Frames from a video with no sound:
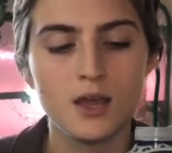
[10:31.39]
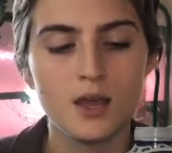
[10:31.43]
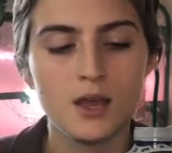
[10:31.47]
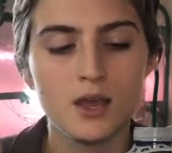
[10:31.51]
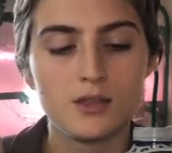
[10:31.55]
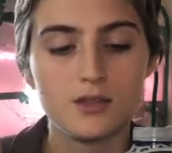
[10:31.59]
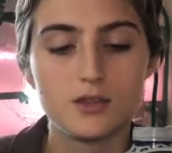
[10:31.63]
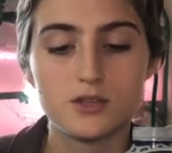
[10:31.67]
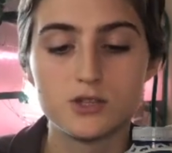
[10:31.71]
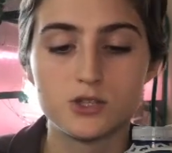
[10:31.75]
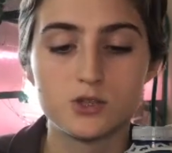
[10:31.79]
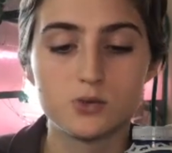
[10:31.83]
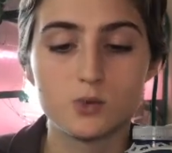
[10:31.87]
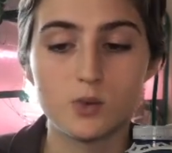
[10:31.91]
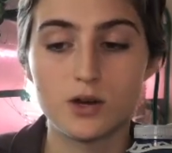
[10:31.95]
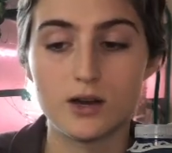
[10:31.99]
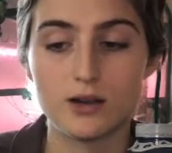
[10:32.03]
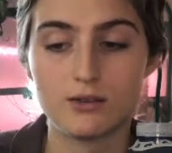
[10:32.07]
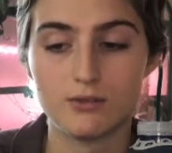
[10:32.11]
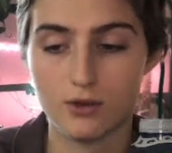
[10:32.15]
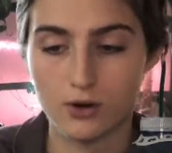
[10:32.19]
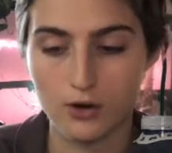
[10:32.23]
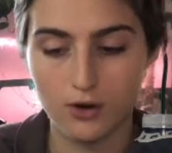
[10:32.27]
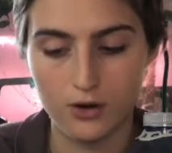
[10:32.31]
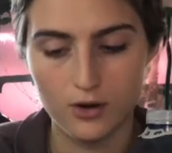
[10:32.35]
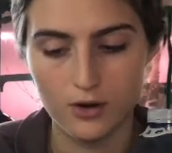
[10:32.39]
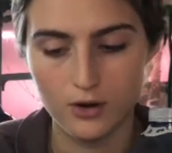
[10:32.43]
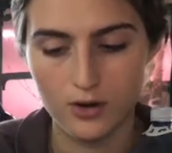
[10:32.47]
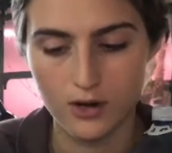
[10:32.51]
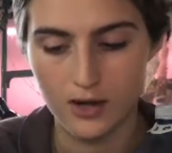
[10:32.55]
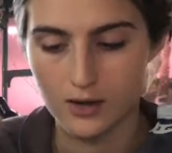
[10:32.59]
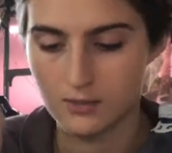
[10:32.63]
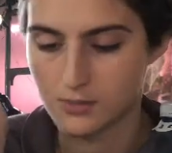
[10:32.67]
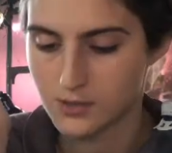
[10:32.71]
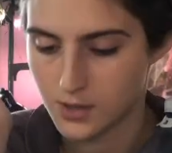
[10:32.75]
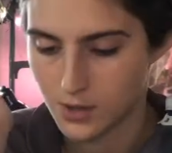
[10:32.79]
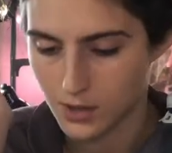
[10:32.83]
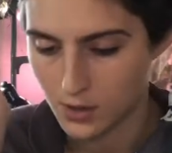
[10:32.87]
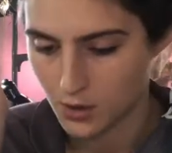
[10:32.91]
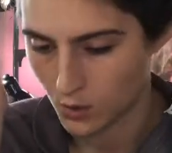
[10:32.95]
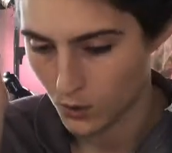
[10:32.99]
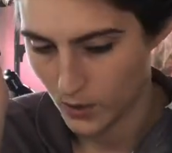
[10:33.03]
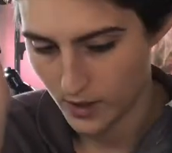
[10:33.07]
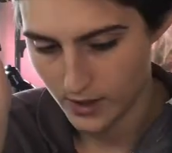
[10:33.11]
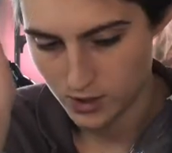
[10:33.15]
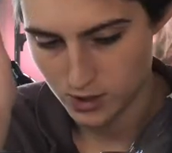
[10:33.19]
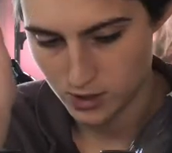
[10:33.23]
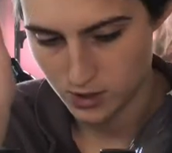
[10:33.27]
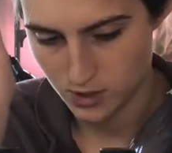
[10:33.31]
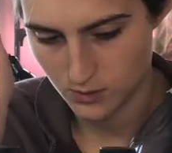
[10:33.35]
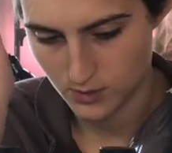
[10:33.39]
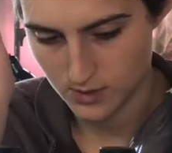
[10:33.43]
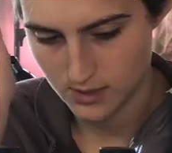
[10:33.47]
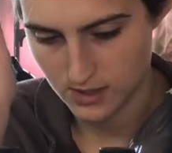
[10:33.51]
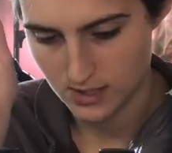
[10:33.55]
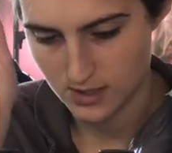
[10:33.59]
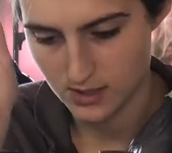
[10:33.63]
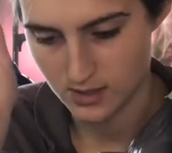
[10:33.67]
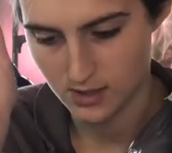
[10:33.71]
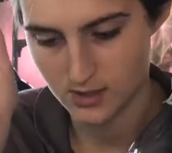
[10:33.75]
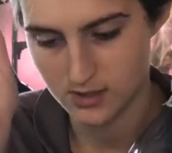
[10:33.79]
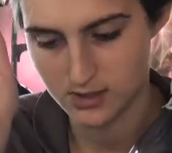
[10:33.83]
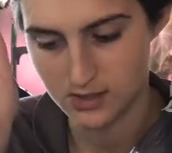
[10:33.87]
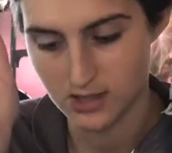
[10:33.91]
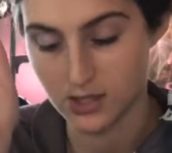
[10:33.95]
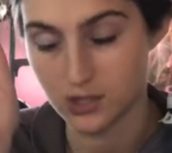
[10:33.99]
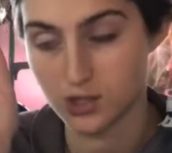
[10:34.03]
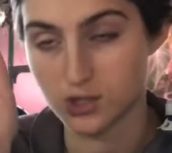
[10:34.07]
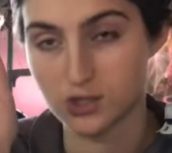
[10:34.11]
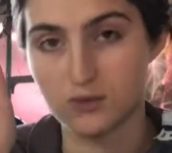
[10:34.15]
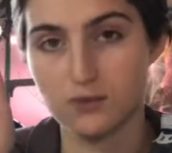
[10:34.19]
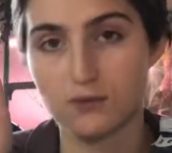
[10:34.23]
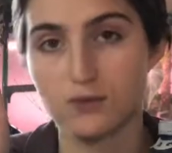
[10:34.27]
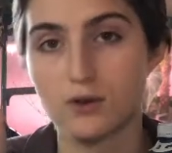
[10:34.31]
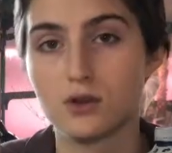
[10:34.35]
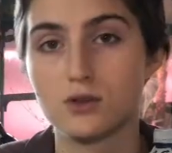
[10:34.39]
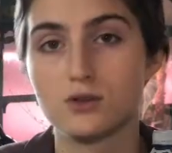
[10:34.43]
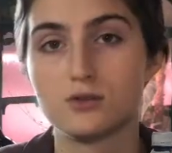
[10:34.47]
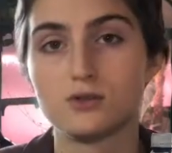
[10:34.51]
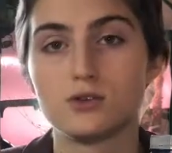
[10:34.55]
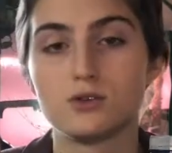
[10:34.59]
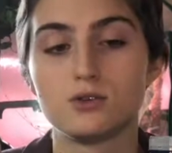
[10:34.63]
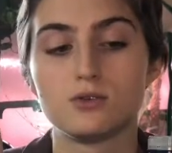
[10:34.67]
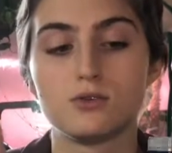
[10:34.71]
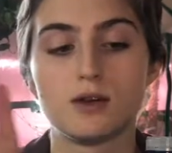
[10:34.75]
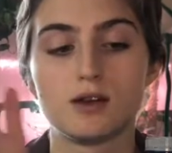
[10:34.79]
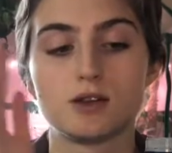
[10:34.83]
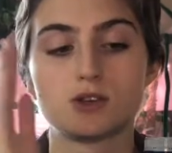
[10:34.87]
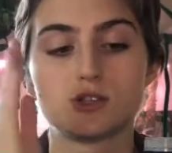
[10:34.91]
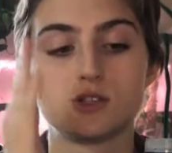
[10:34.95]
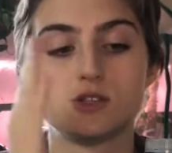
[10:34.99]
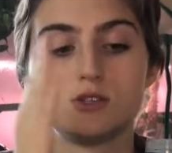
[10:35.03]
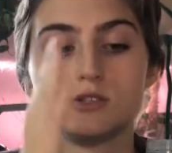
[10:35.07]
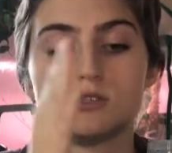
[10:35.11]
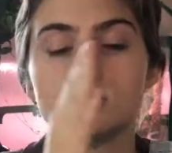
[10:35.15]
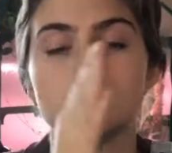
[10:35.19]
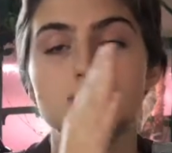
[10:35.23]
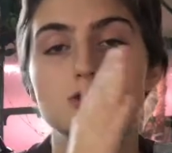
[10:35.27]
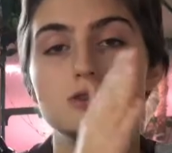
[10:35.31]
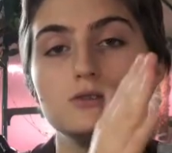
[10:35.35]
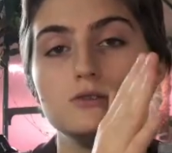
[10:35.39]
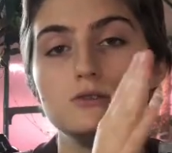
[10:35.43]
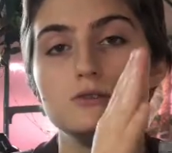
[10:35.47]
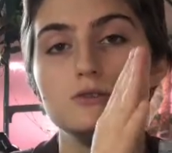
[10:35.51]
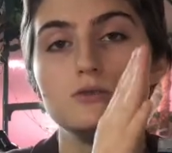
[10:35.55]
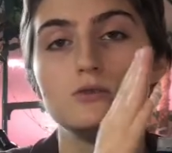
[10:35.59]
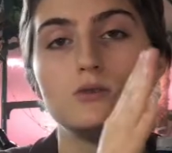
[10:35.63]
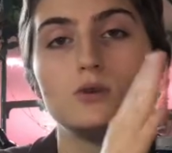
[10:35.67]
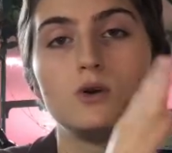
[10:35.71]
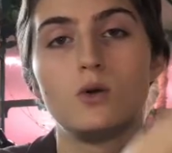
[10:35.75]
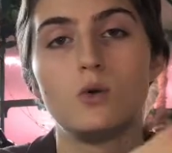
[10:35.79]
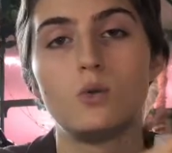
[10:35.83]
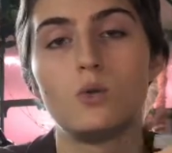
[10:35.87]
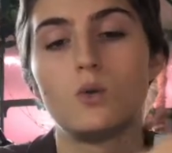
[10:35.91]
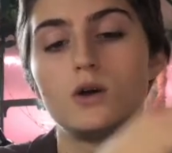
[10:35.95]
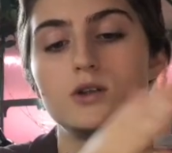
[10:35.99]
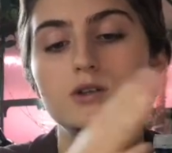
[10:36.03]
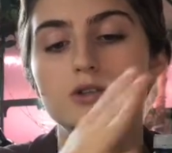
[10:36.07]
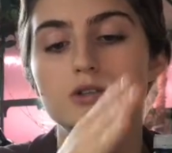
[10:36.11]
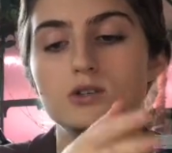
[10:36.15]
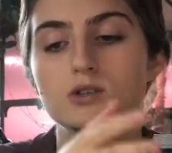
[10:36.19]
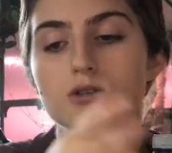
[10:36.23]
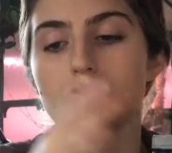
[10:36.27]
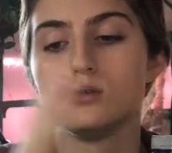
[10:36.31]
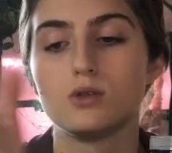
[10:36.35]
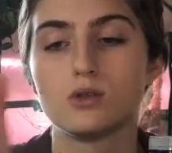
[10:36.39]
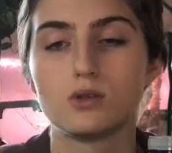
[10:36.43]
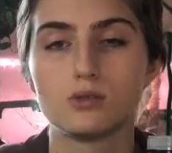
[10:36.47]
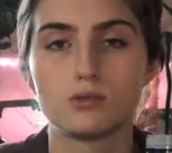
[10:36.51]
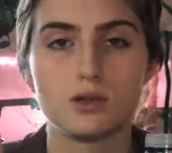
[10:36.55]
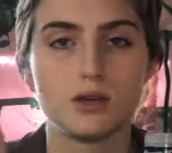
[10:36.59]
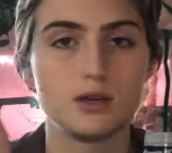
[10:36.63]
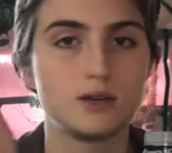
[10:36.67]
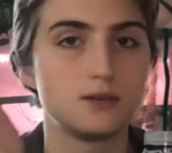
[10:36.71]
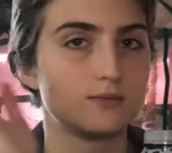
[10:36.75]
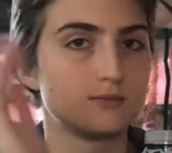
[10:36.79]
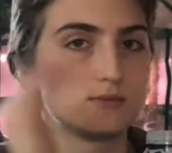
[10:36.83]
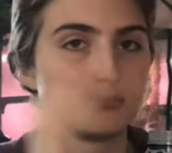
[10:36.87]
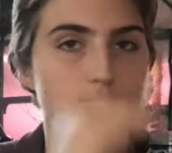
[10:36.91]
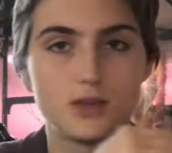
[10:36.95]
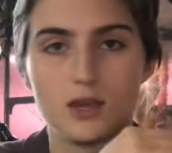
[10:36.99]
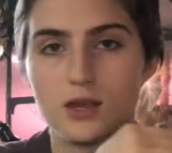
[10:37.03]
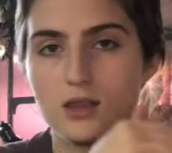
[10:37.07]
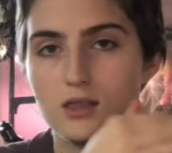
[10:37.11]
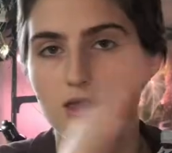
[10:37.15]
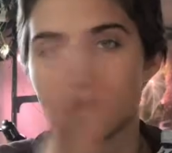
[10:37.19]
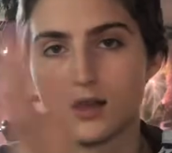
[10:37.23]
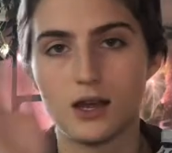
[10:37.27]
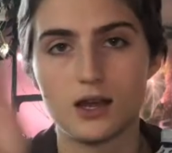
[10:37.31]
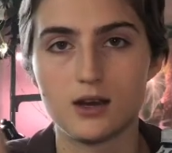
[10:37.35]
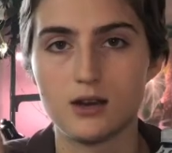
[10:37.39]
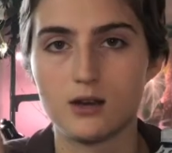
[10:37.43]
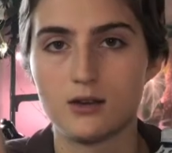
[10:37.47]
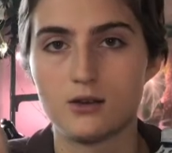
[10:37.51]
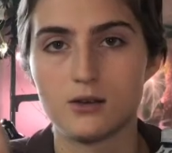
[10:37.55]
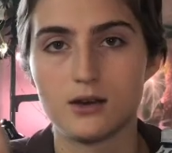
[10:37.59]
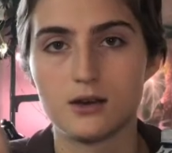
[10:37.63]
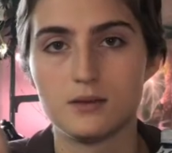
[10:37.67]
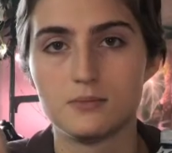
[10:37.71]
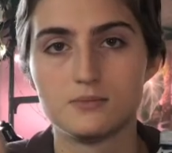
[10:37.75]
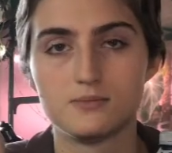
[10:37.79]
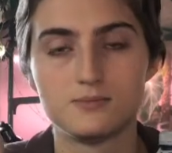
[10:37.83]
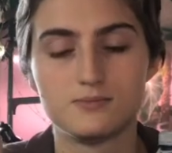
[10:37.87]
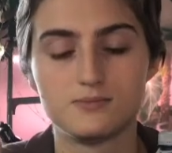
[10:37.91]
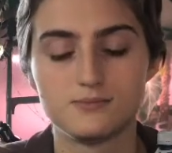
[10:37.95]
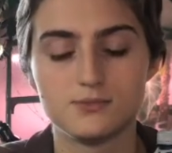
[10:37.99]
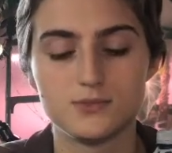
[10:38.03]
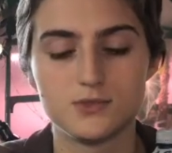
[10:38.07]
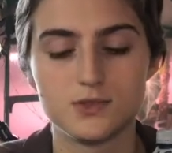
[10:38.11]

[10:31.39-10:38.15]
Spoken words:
This is what I've heard. I'm not quite sure what that does. I just follow the directions and do 1, 2, 3, and I know I'm,